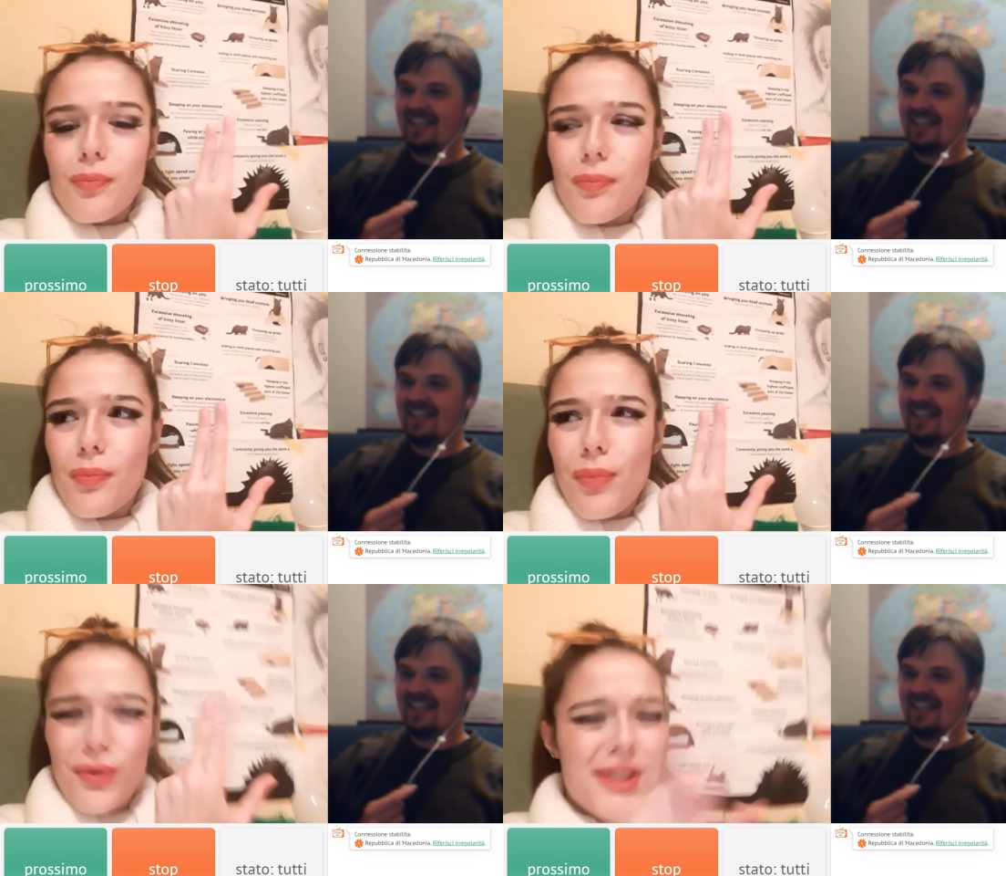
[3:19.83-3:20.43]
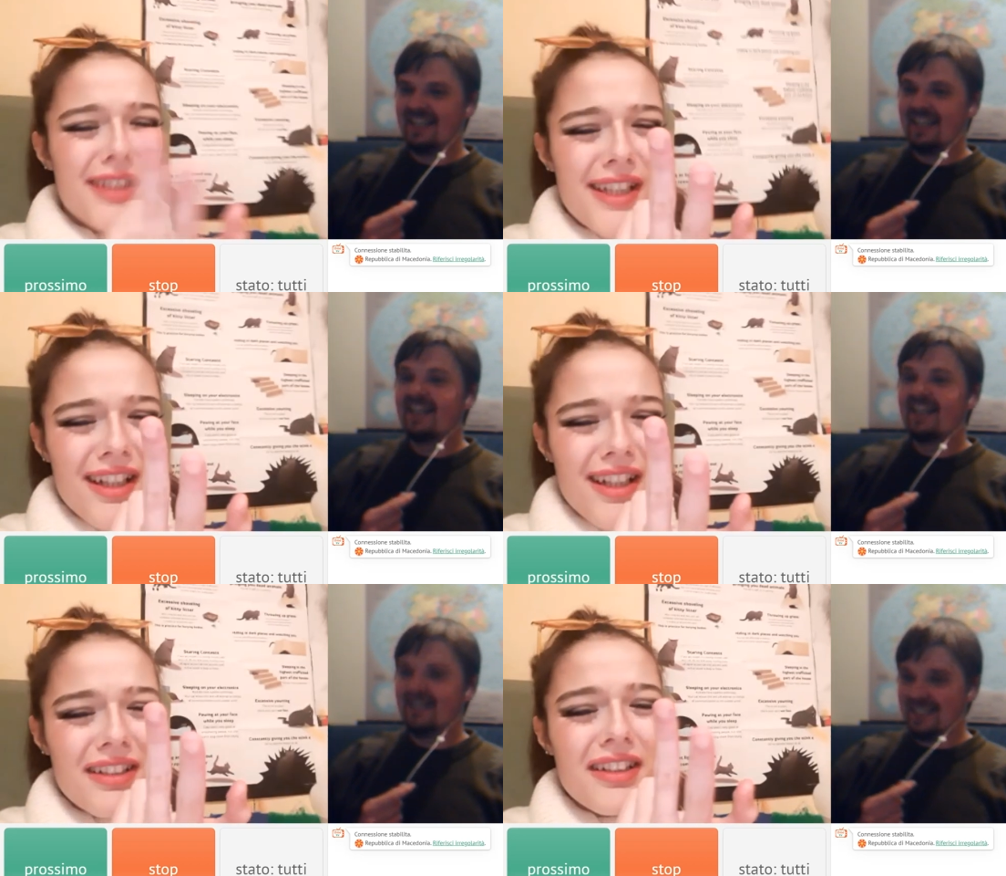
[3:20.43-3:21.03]
Speaker 1: Bosnia?
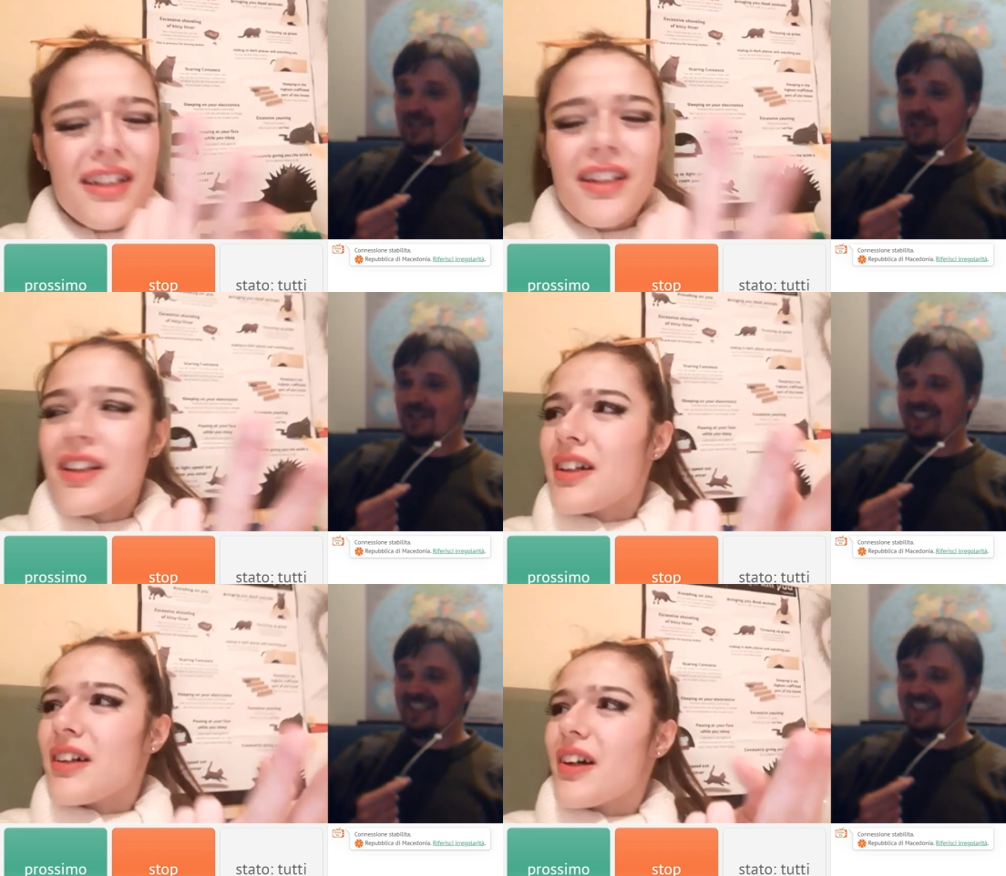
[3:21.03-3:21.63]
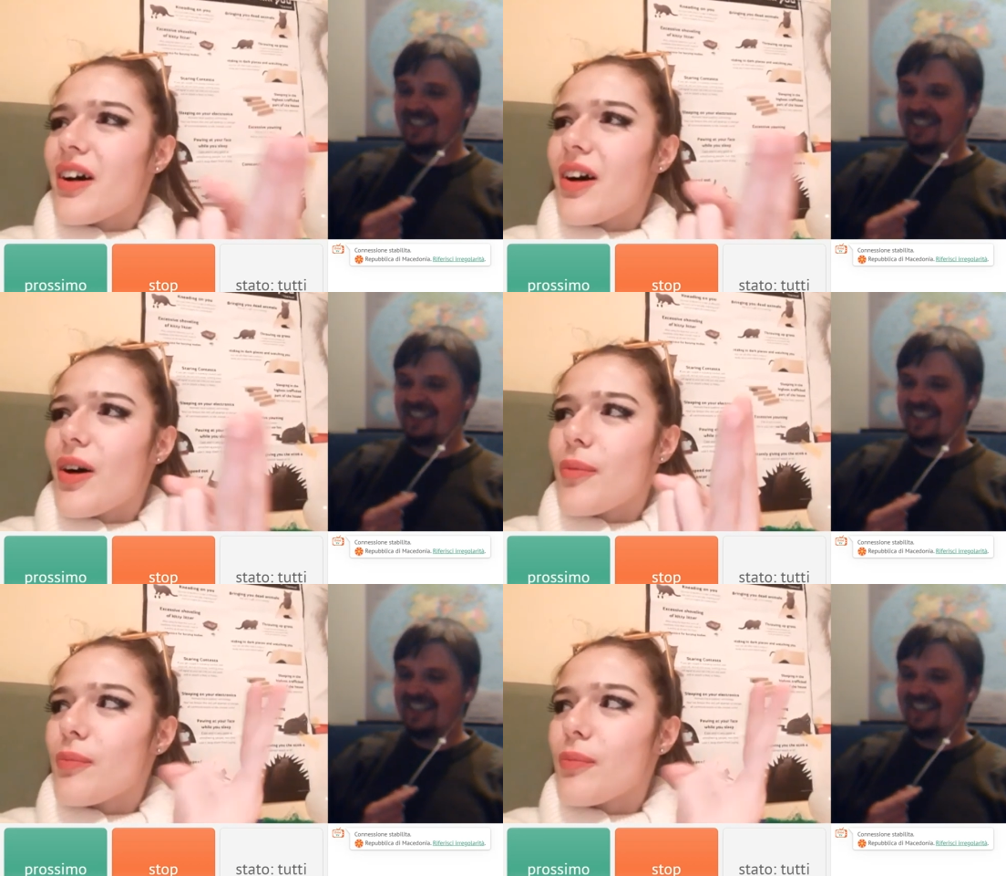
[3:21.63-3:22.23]
Yeah, sure. Um, yeah,
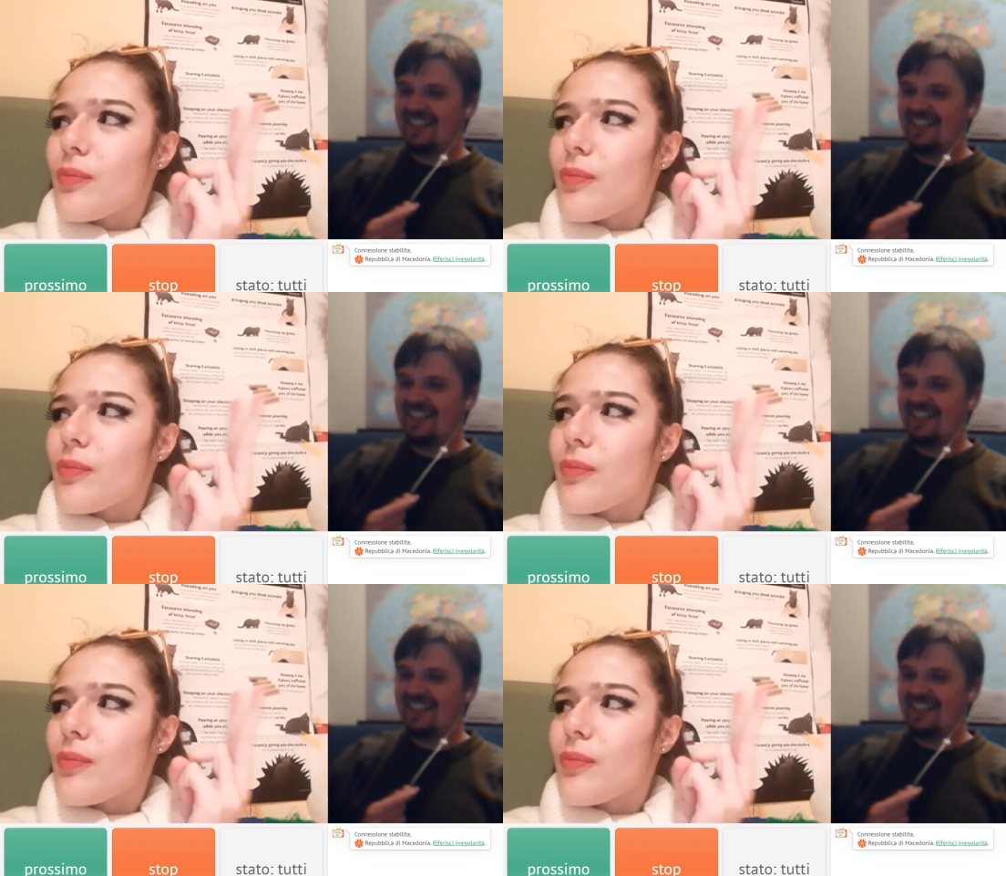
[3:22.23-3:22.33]
sure.